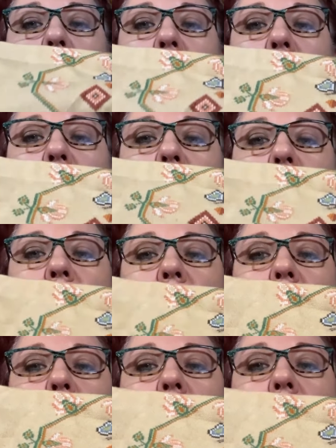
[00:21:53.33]
I'll show you a
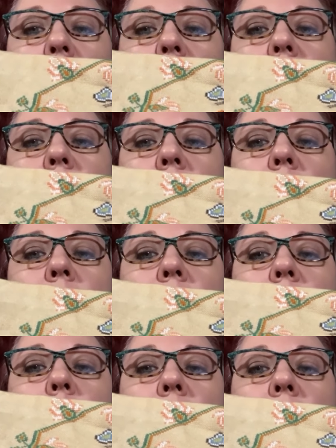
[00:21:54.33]
little bit closer up.
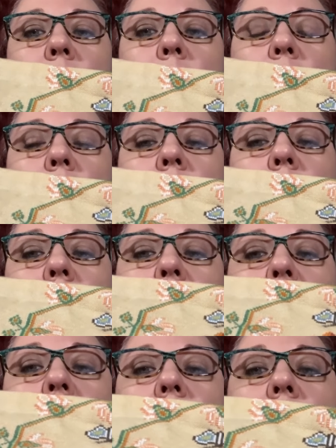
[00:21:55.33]
There's a berry bowl up there
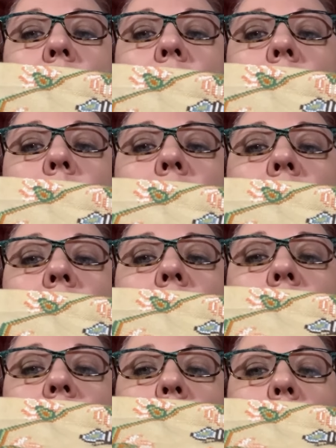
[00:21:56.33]
at the top. I
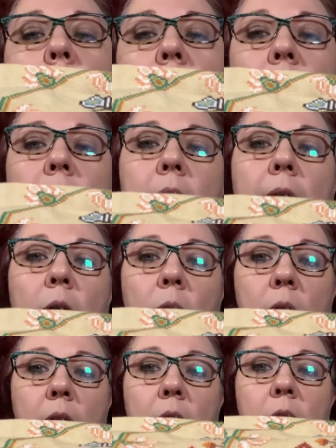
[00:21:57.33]
love the white
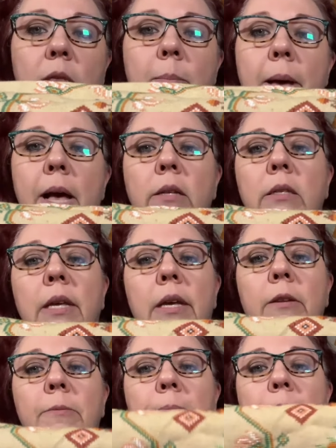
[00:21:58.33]
outline on the basket.